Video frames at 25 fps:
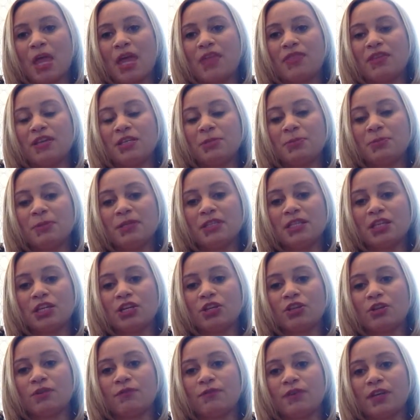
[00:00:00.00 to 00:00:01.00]
This
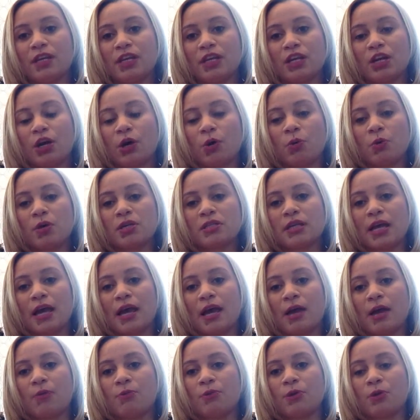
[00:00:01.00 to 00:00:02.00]
particular video was
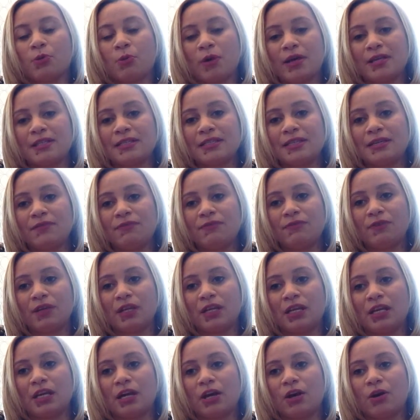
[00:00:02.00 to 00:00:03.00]
a requested
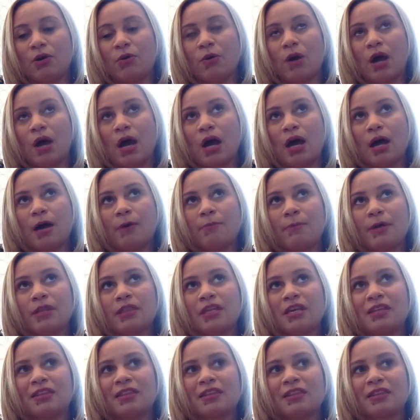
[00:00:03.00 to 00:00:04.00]
video. I
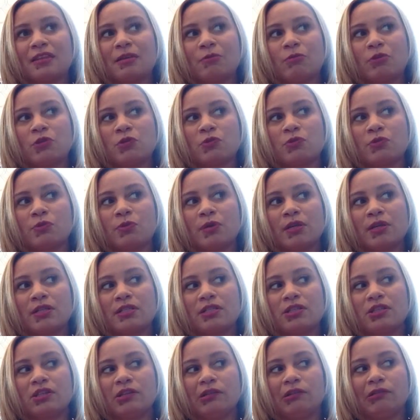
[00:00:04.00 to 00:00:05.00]
think it was
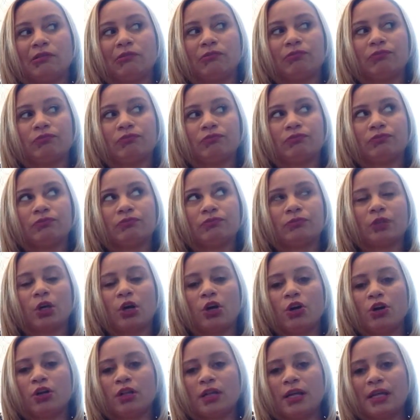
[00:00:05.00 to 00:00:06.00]
requested
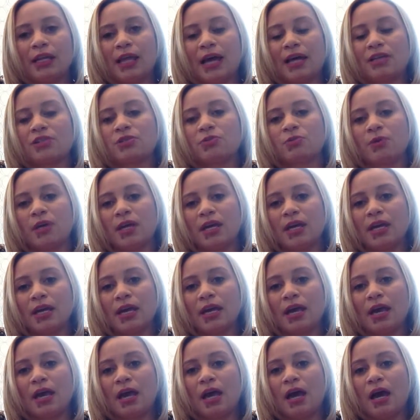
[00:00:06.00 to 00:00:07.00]
early last
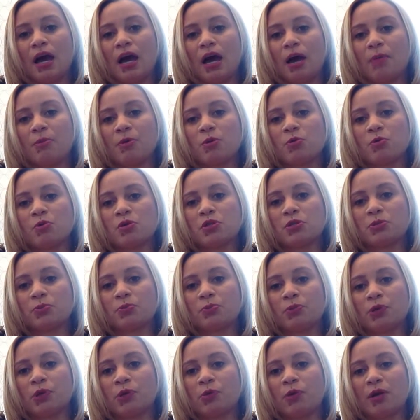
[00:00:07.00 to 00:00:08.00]
week. It was
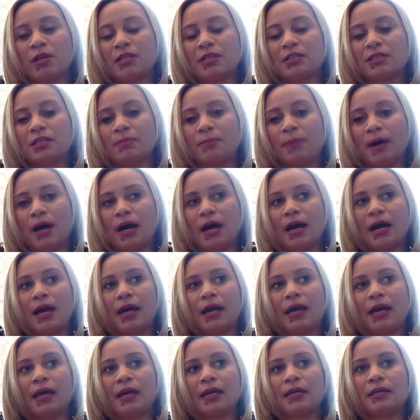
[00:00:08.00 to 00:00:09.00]
requested
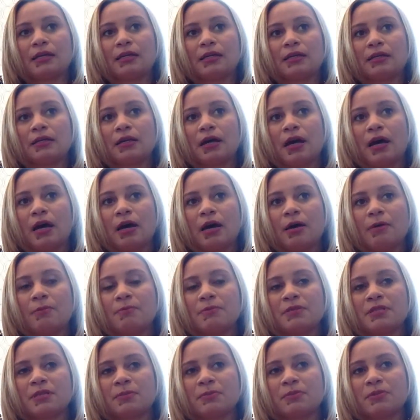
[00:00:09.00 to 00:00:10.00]
by
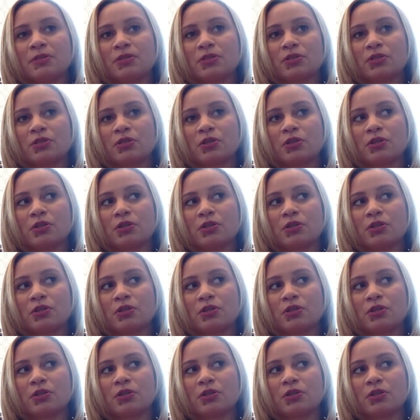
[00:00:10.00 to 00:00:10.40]
subscriber.